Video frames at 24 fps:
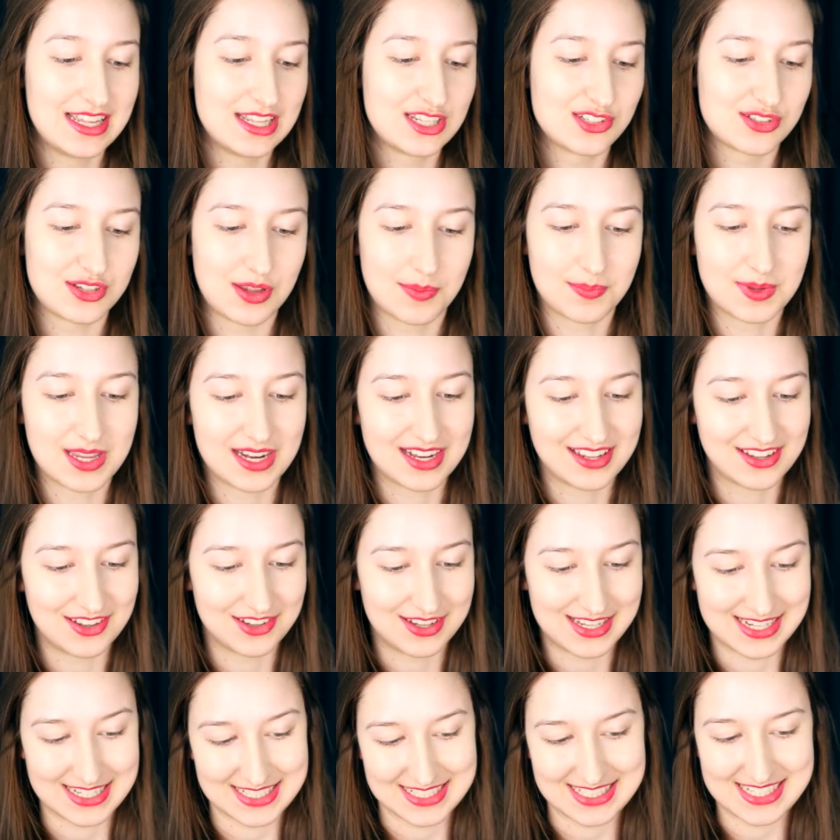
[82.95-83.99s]
so I'm gonna go
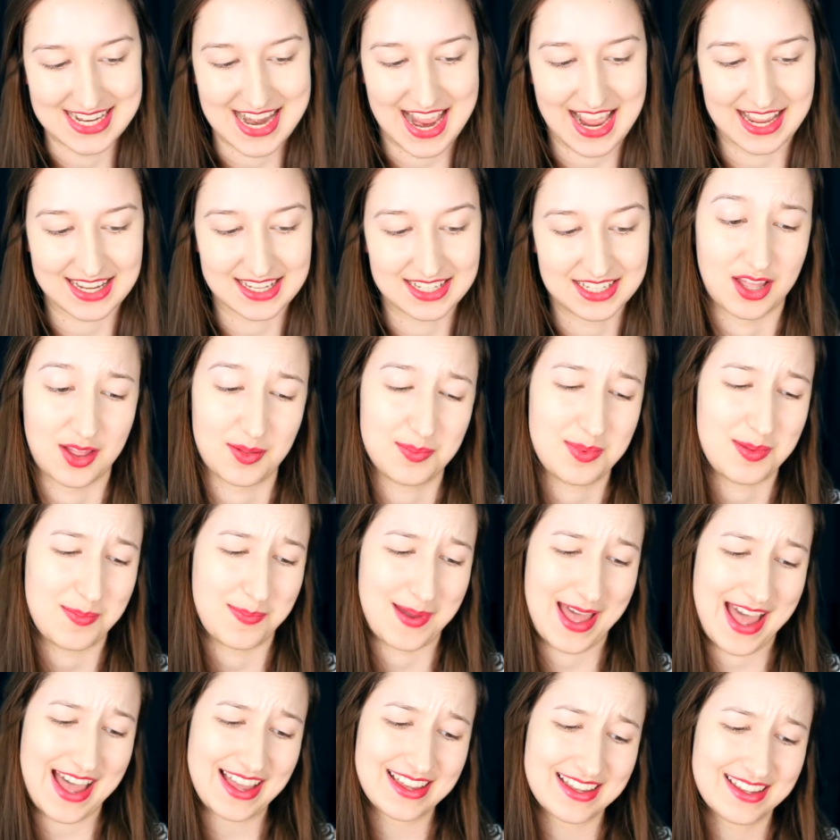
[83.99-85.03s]
get a snack. I'll be
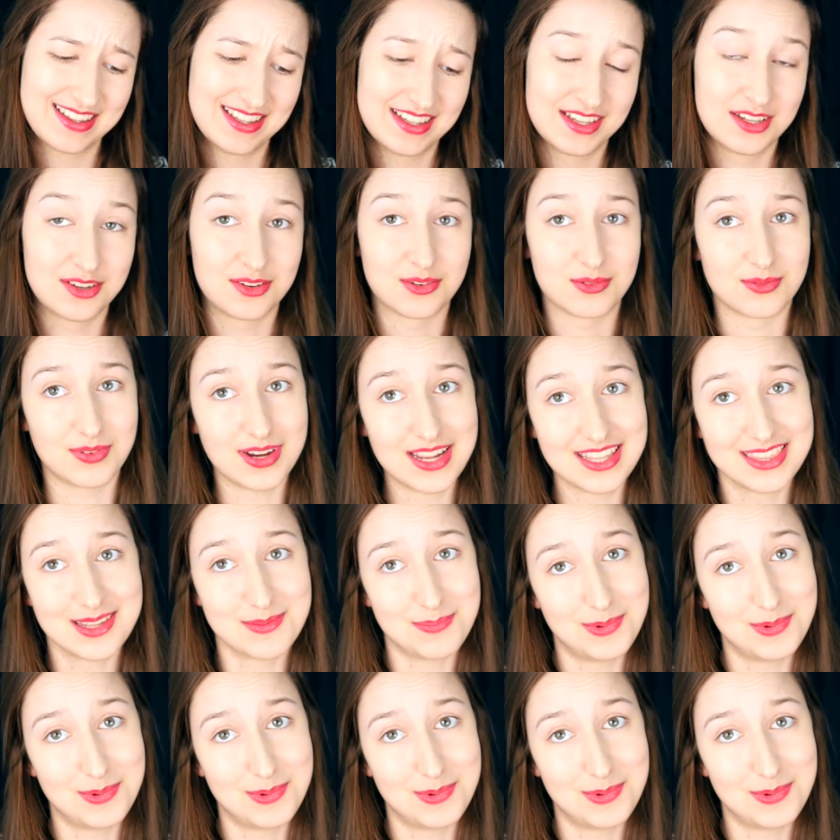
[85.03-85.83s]
back. Read the